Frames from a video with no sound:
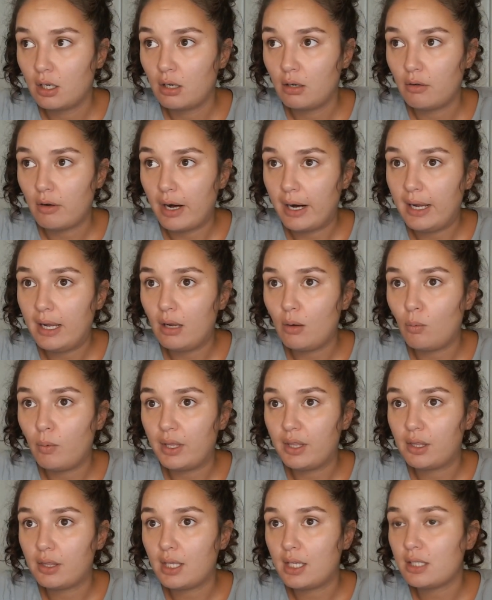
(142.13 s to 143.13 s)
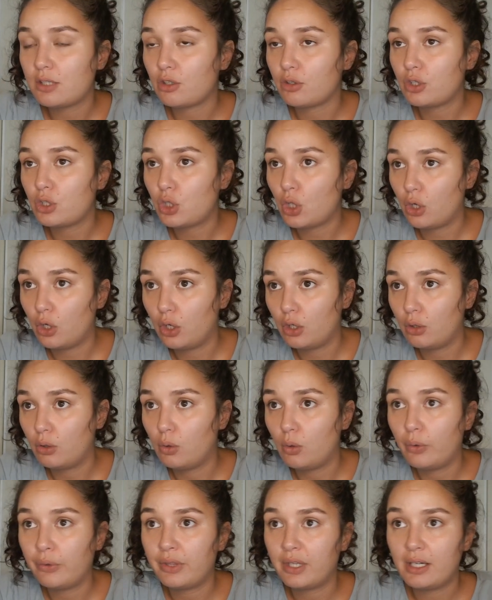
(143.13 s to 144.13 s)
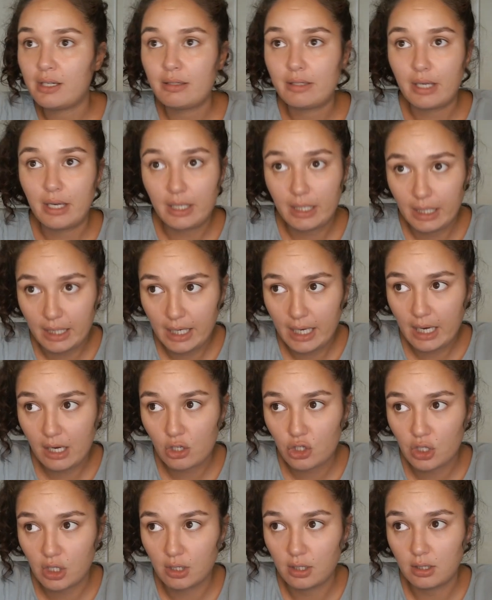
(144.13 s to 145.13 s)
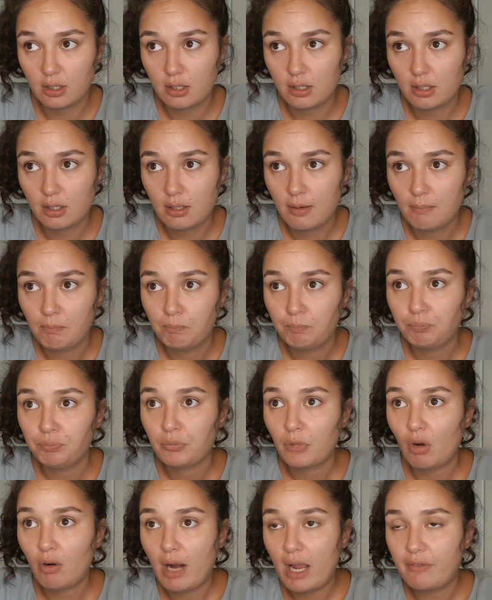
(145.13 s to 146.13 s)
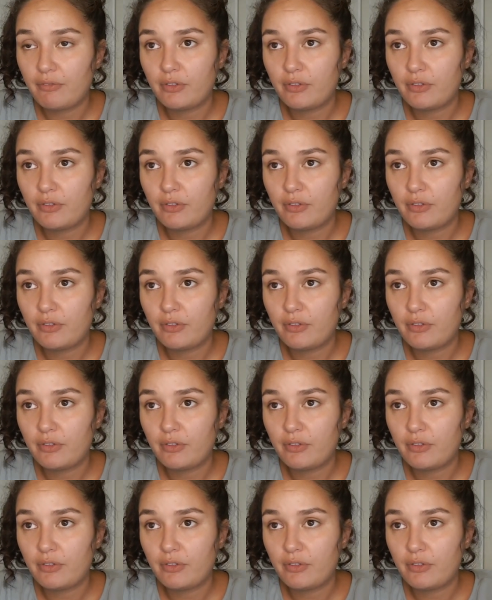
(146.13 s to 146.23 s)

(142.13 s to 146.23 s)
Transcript: Right? Whether these are internal or these are connections, right?